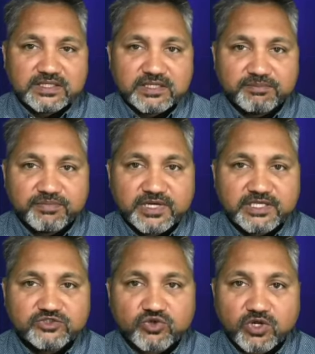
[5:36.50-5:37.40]
the
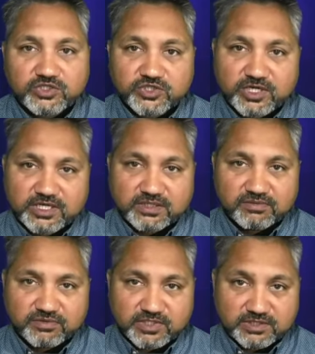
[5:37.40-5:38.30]
pre-Zoroastrian
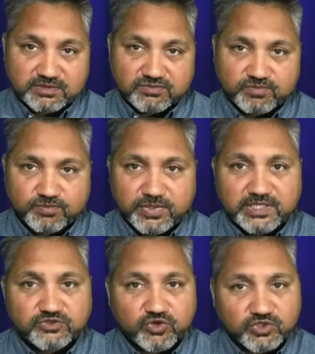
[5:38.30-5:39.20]

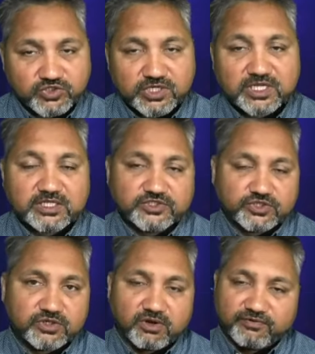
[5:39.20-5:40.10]
pre-Zoroastrian
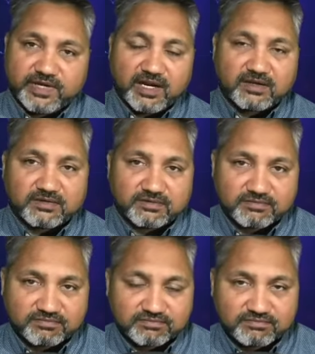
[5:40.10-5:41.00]
culture of Iran.
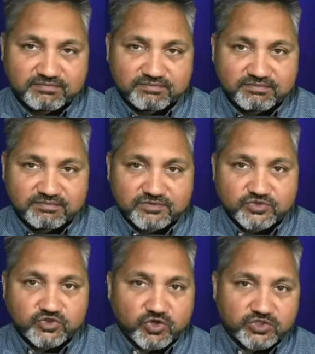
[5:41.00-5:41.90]

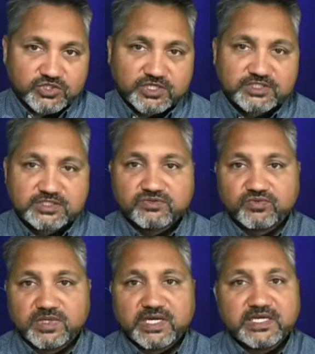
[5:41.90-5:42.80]
Zoroastrians
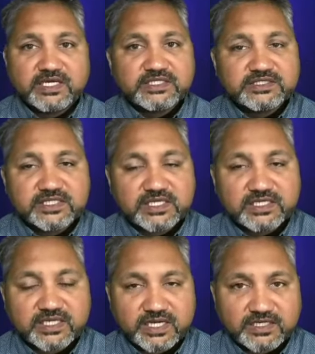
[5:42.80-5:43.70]
were
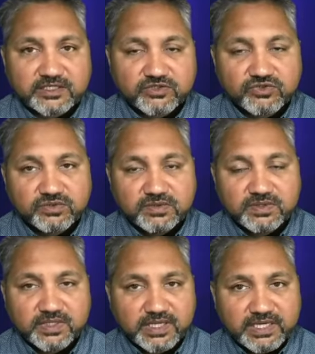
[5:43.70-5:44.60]
intrinsically connected to
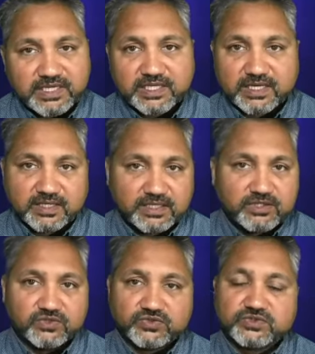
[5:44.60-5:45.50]
India,
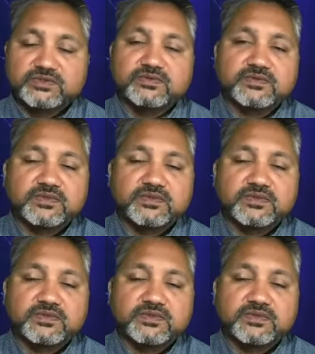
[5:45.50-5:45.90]
Hindus.